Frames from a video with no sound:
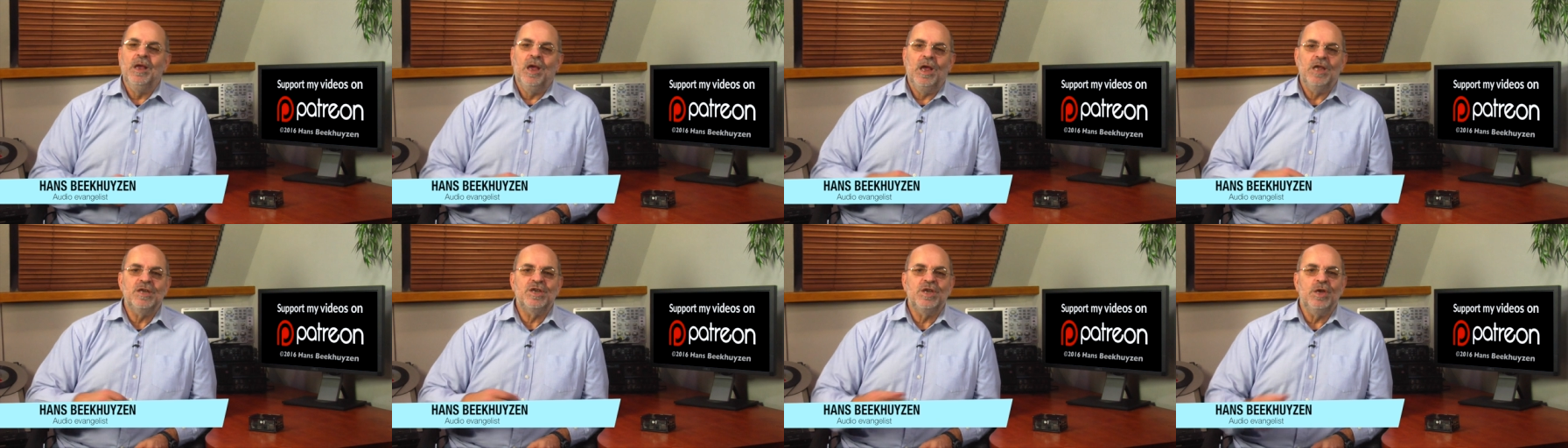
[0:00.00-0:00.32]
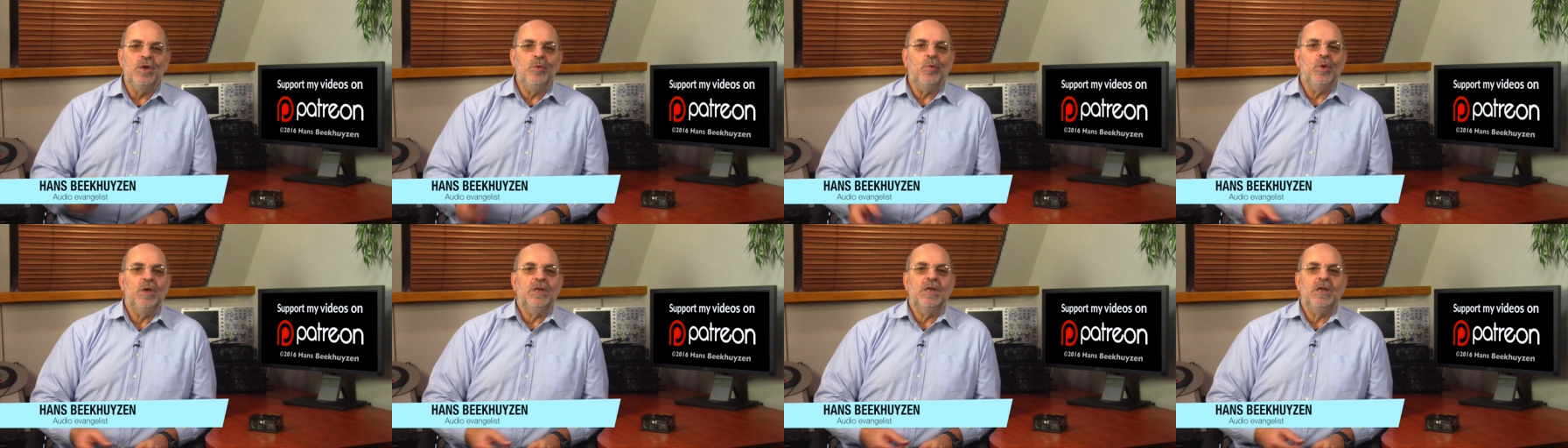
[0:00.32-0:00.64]
and
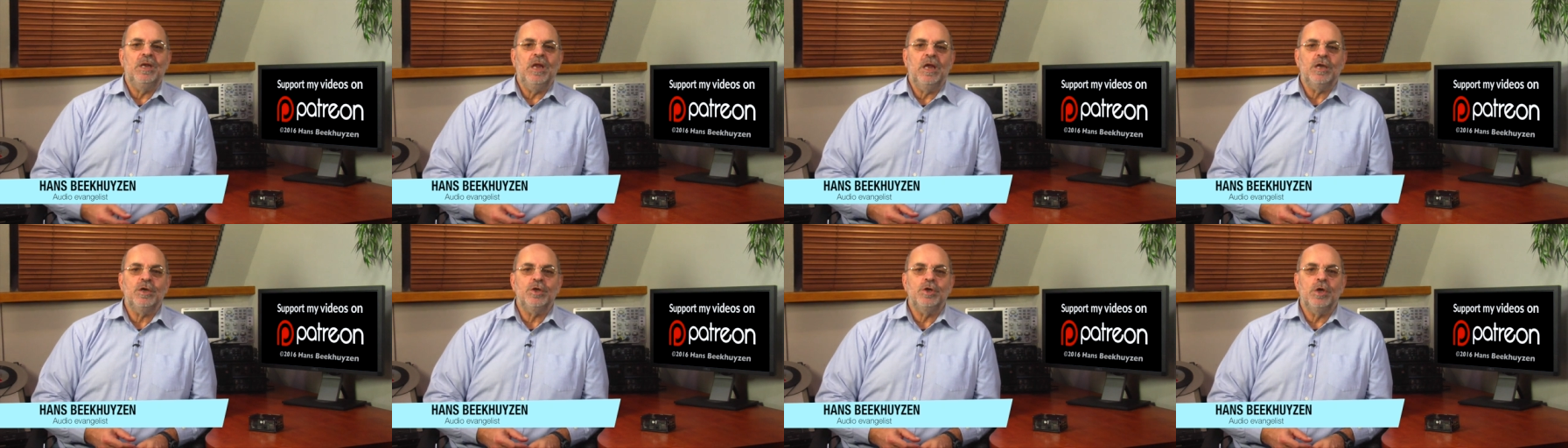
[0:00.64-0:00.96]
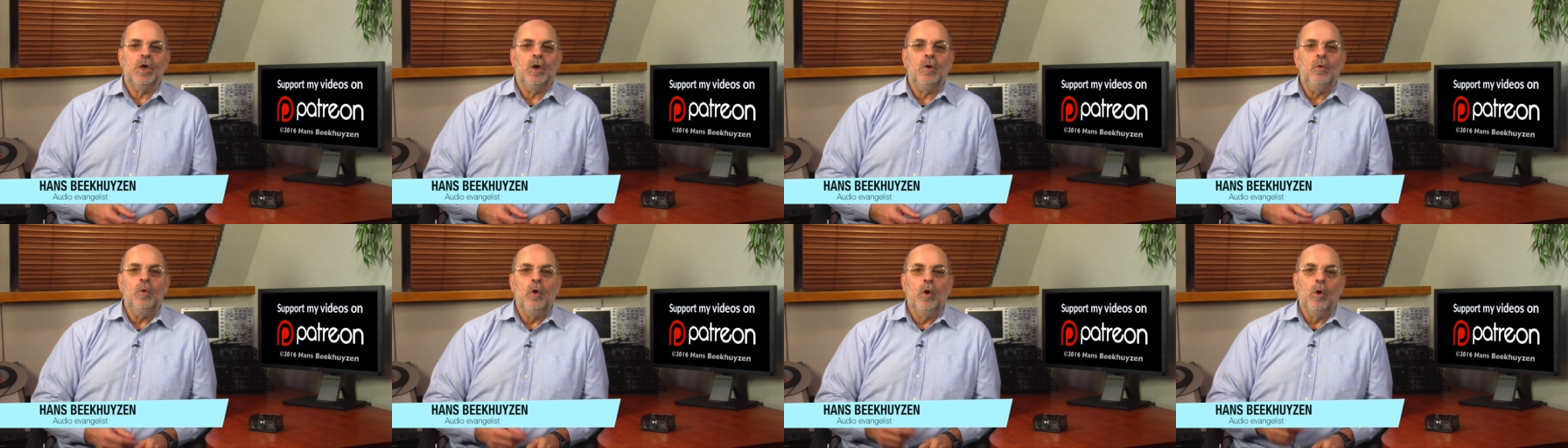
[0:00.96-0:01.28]
see you in the next
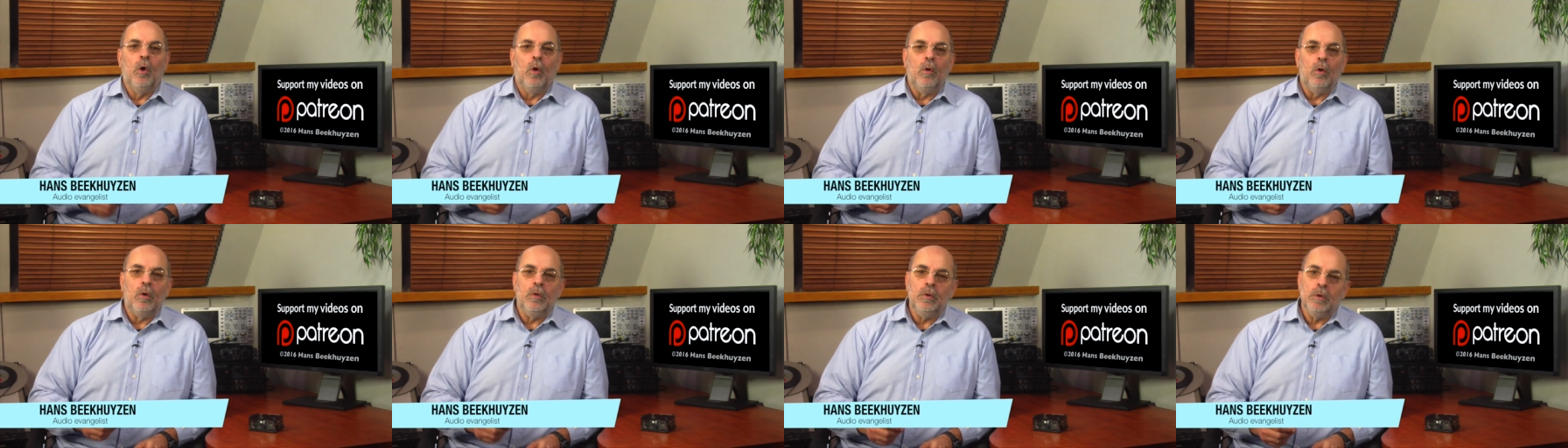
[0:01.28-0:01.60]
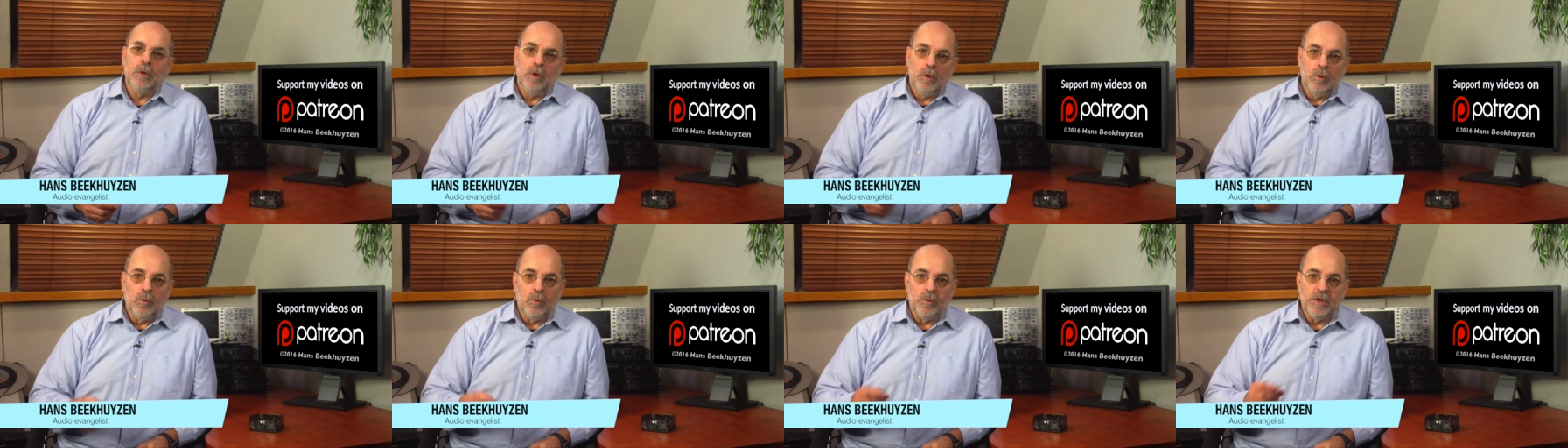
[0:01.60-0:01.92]
show
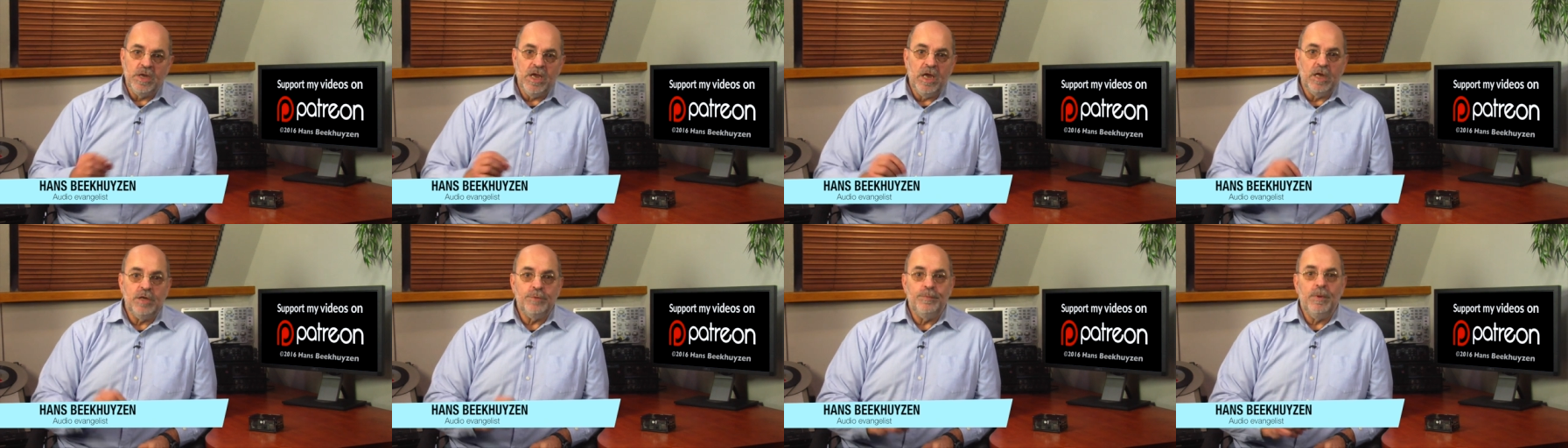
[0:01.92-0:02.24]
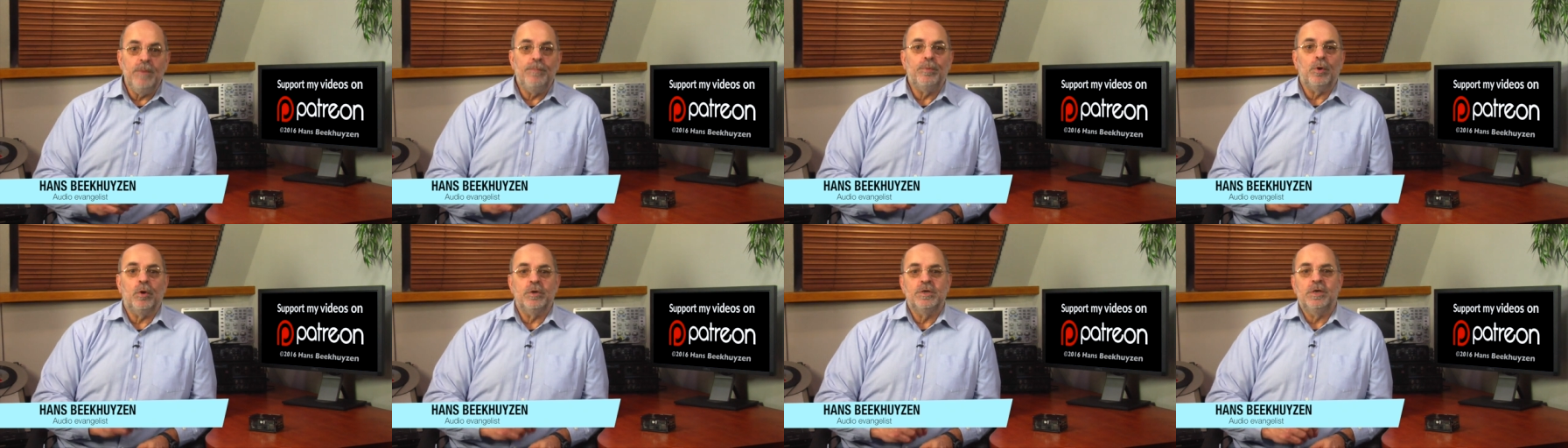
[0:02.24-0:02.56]
or on
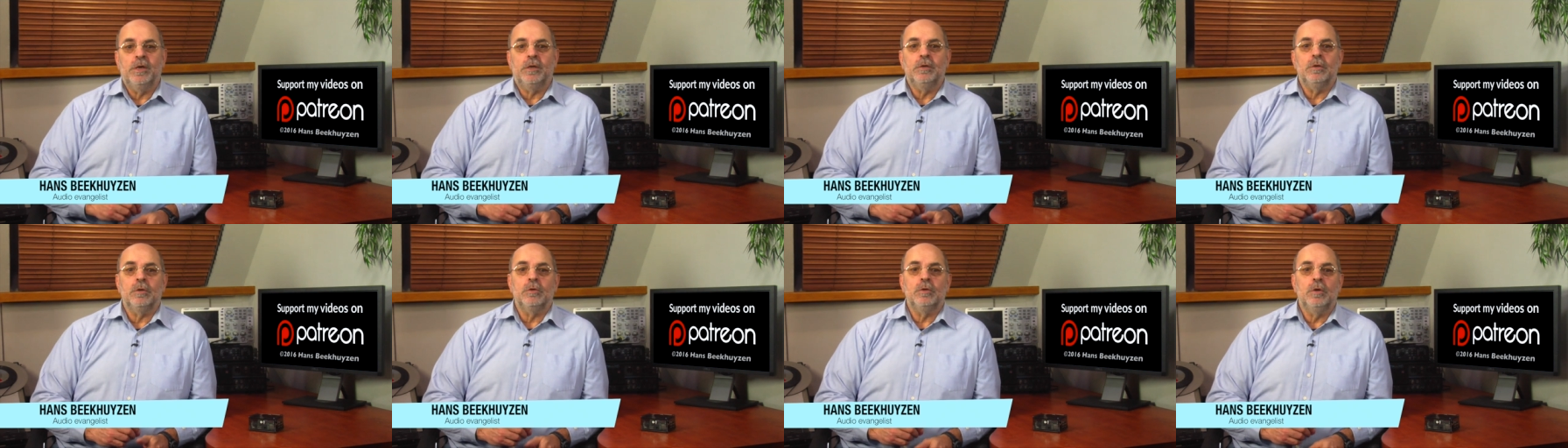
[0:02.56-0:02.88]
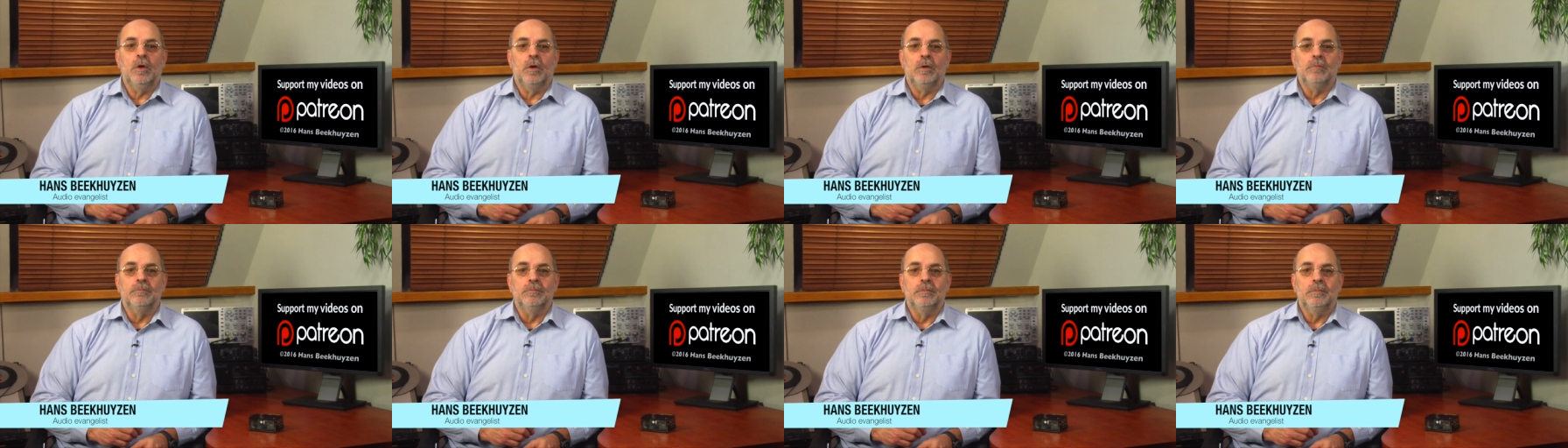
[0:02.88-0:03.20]

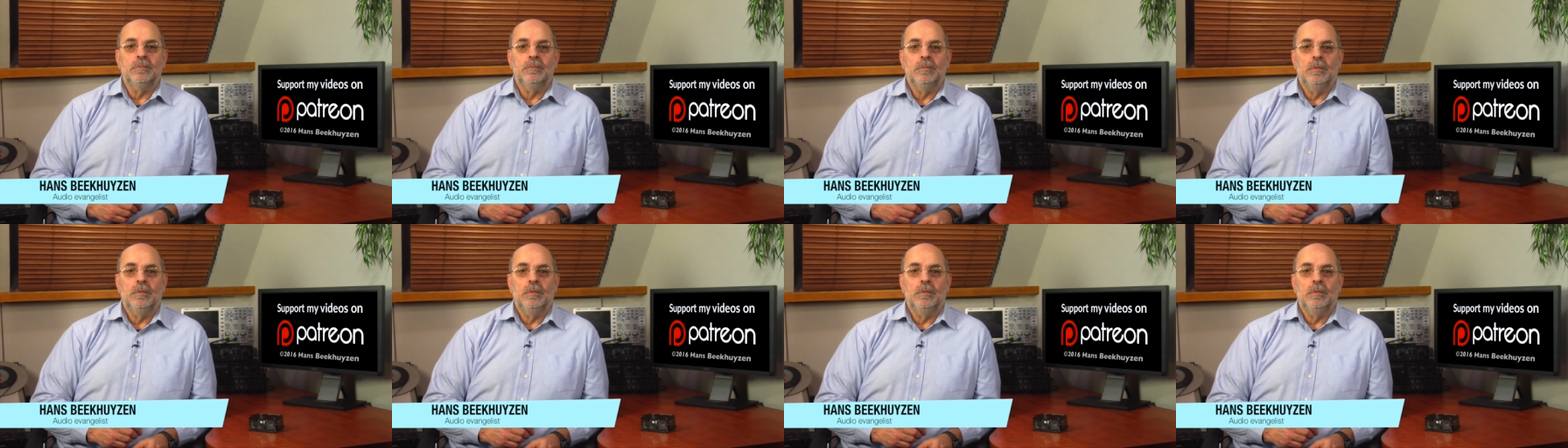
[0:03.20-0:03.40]
thehbproject.com.